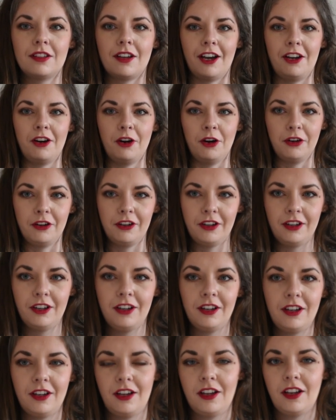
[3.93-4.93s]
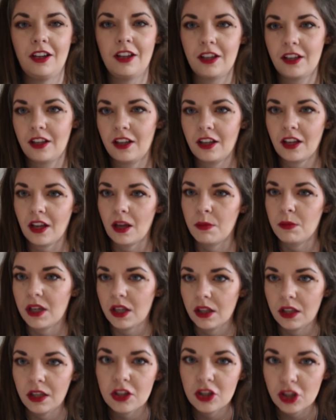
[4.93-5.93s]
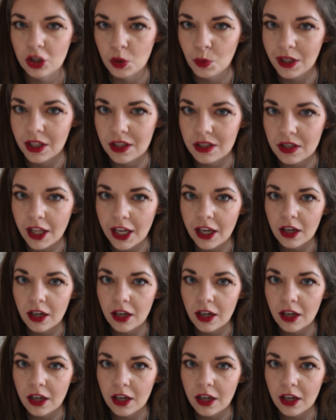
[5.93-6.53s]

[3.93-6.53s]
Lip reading: I know, I'm nearly 2 weeks